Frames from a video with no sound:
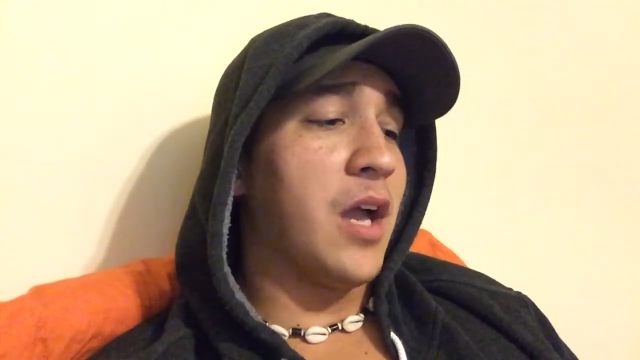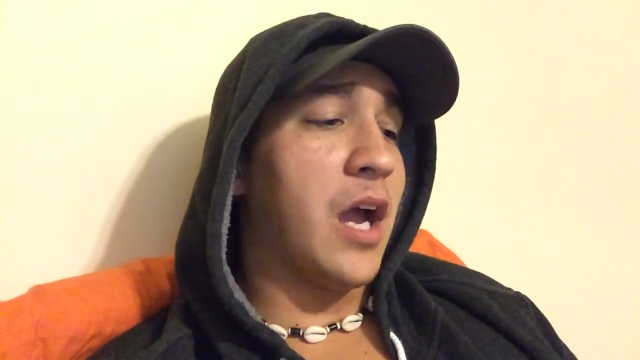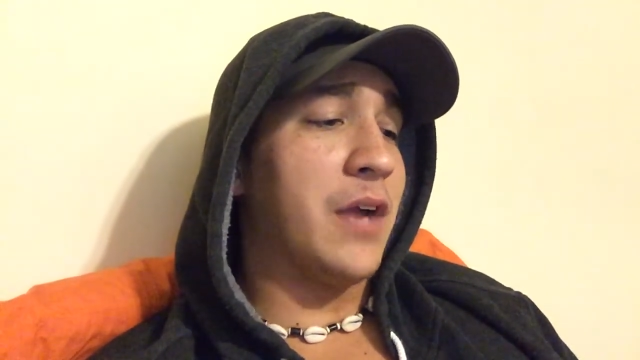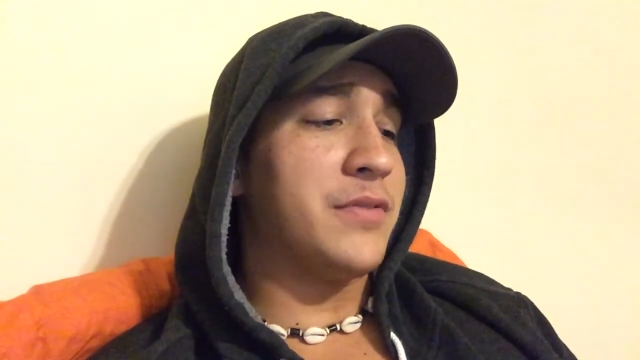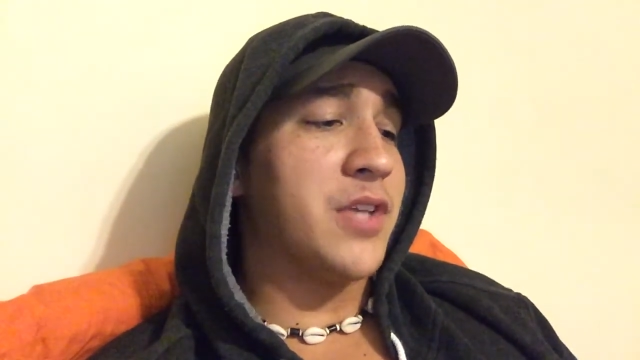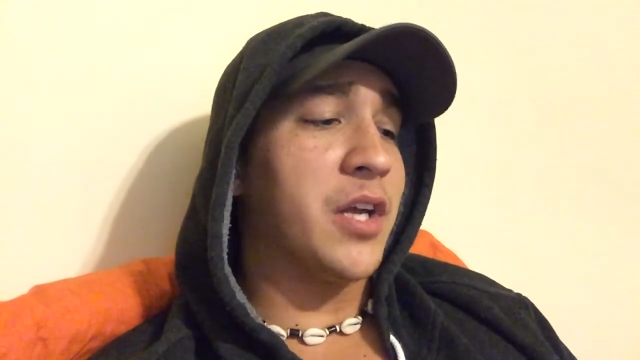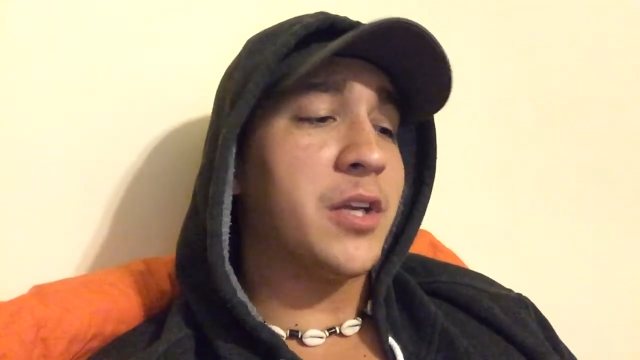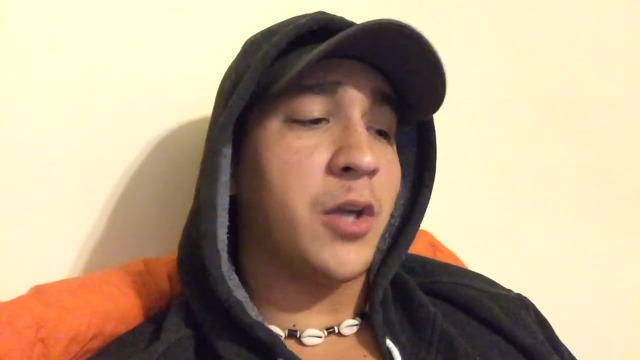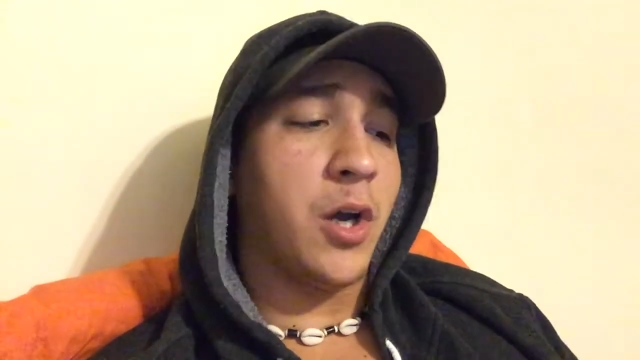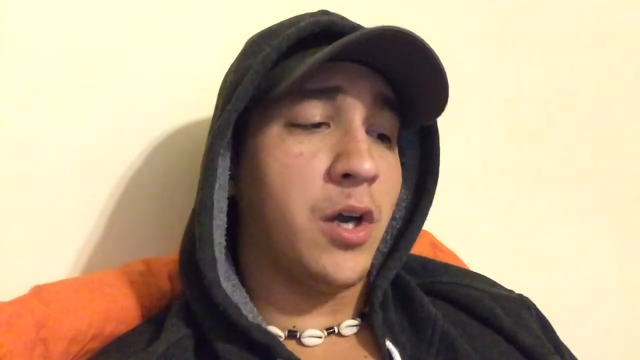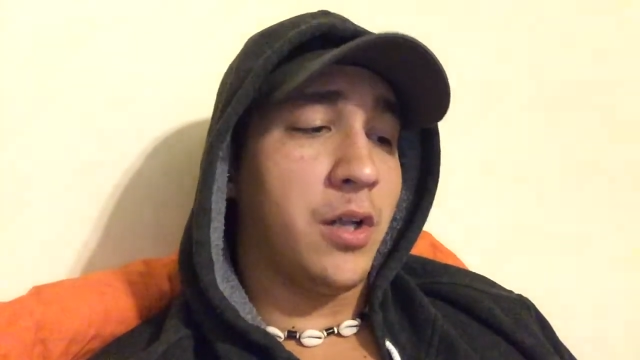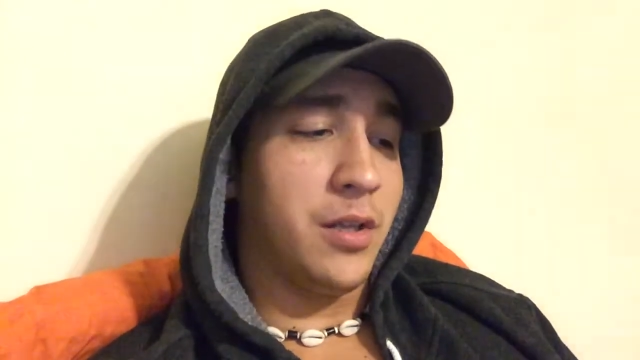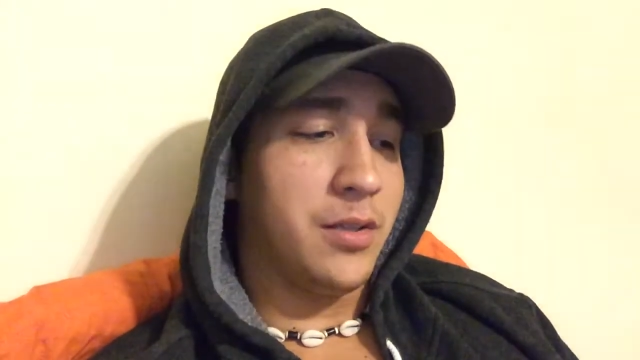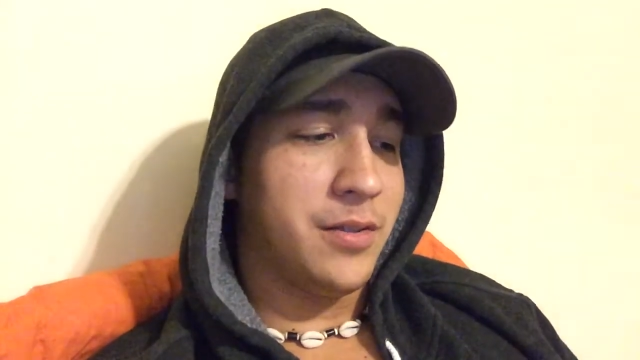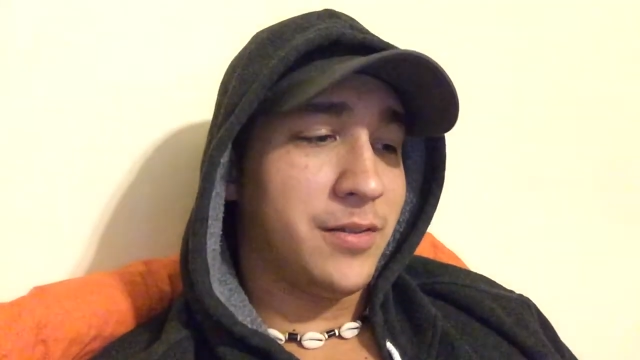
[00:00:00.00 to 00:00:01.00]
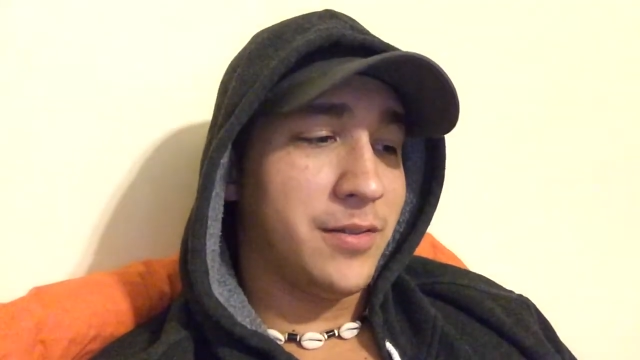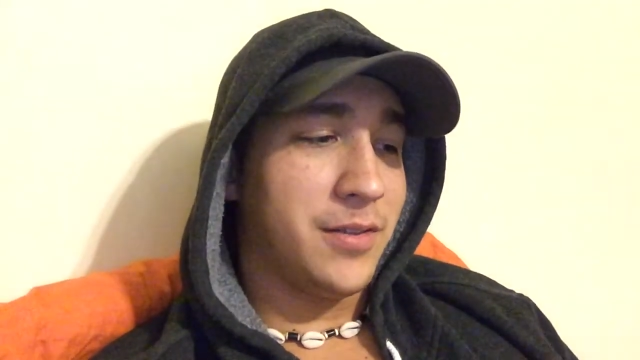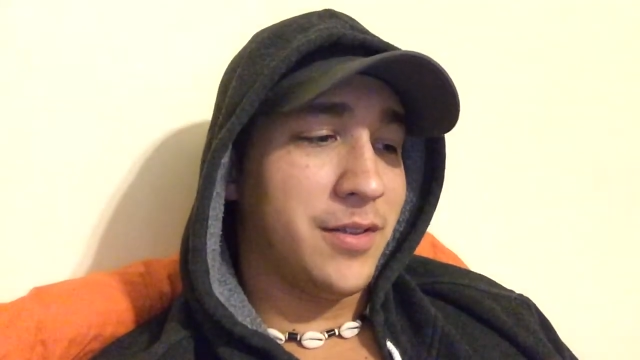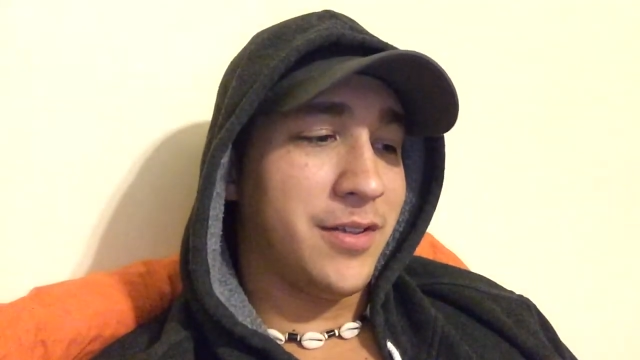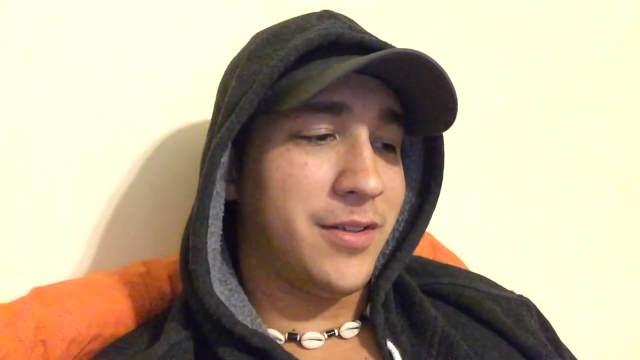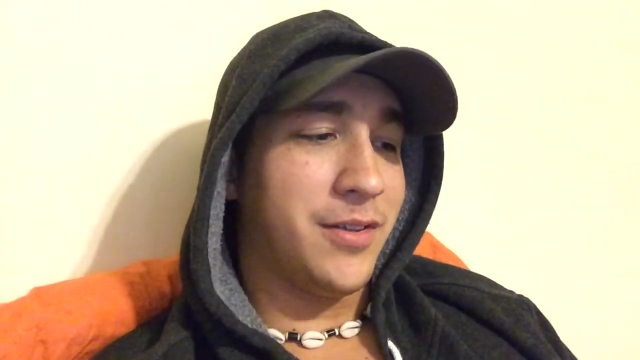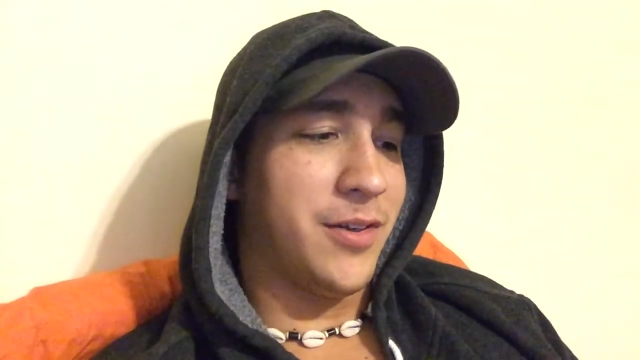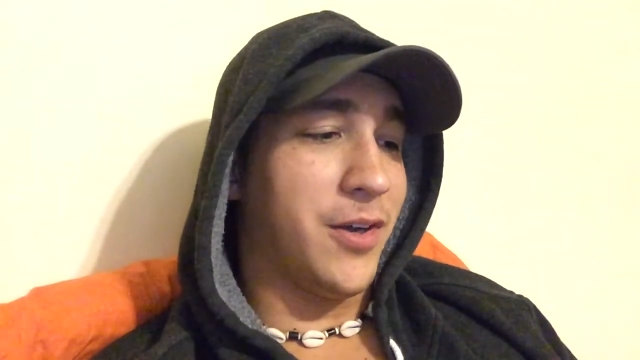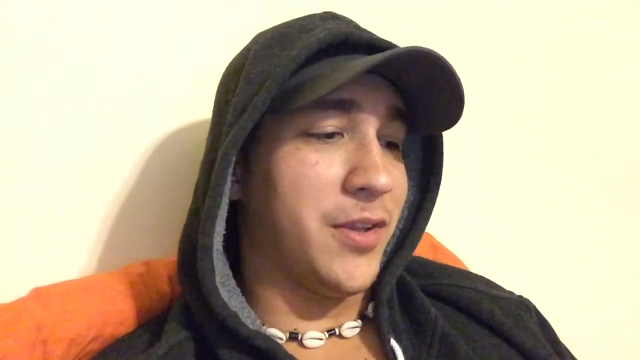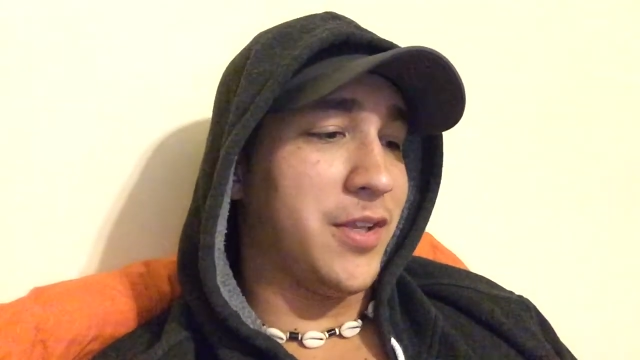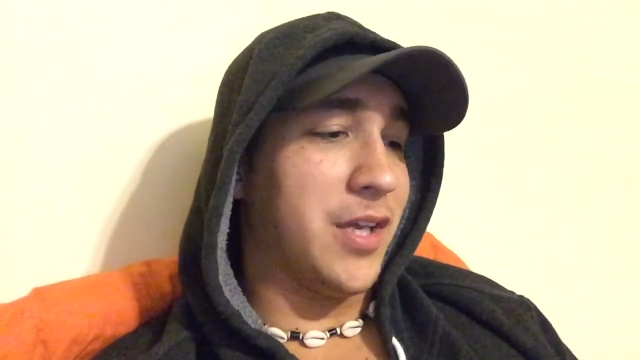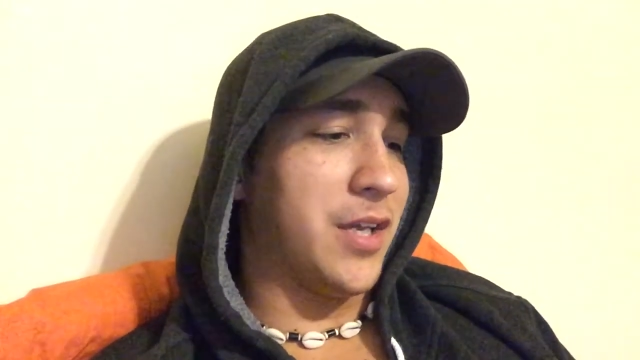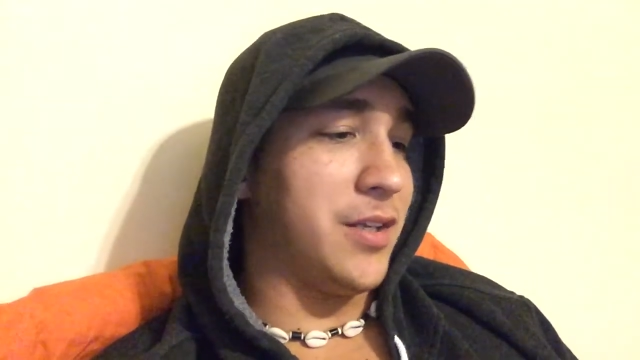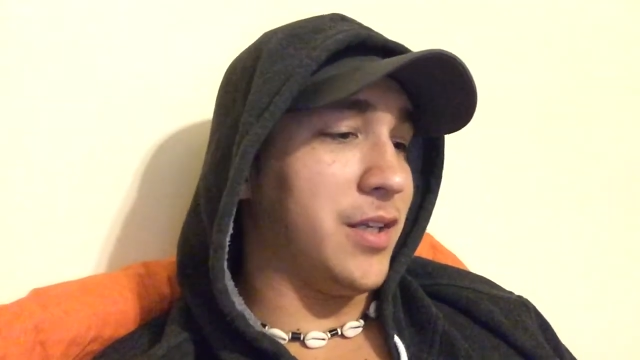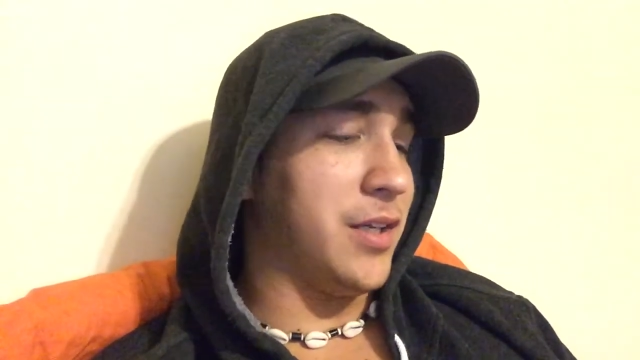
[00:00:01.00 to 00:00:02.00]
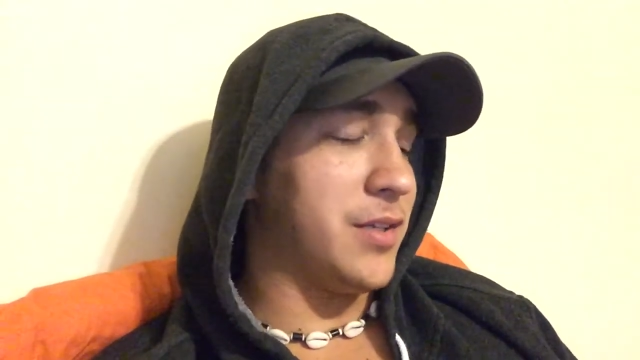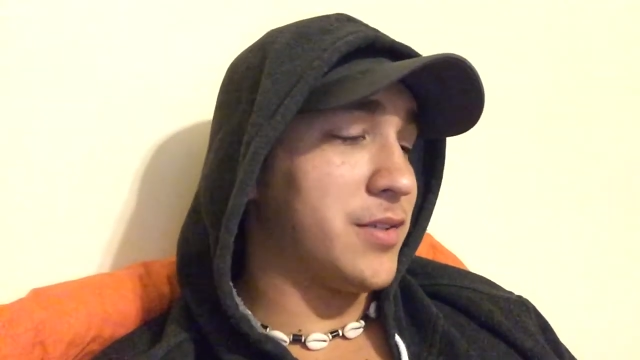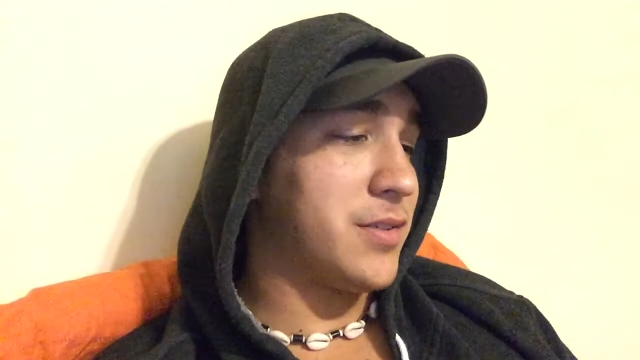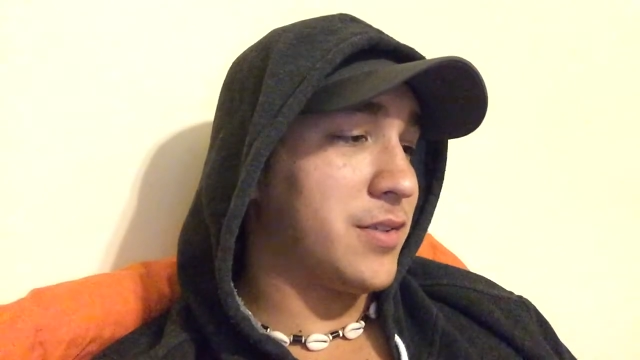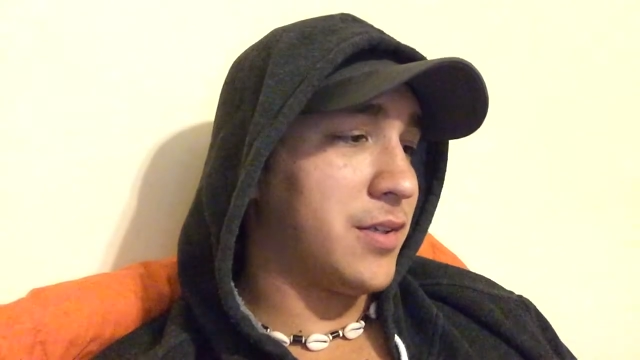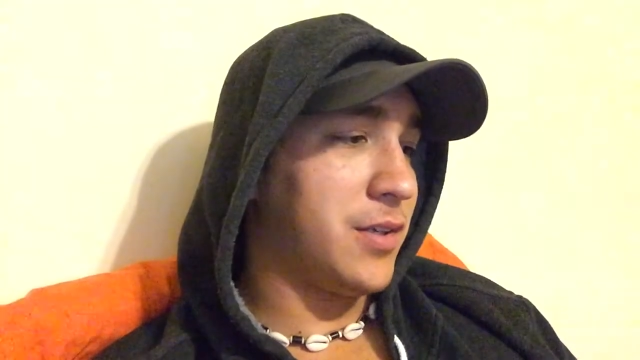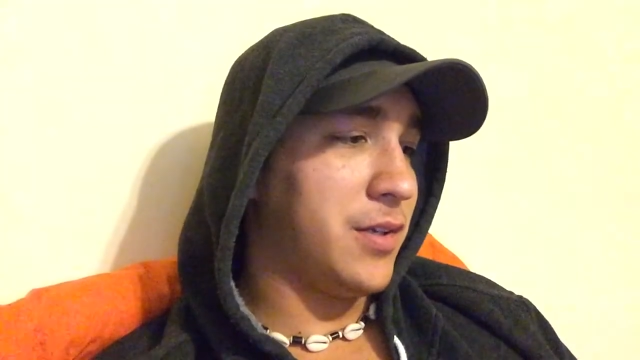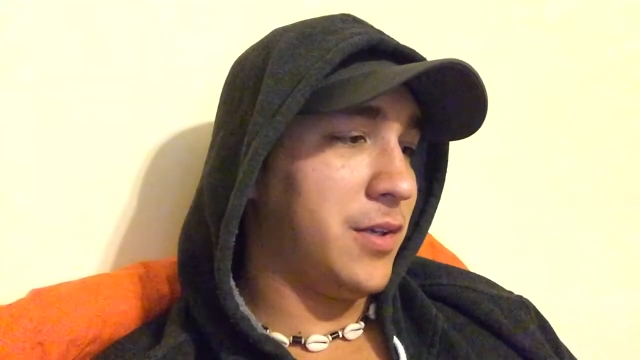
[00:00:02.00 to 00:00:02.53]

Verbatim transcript: "I've done it all on the Indies."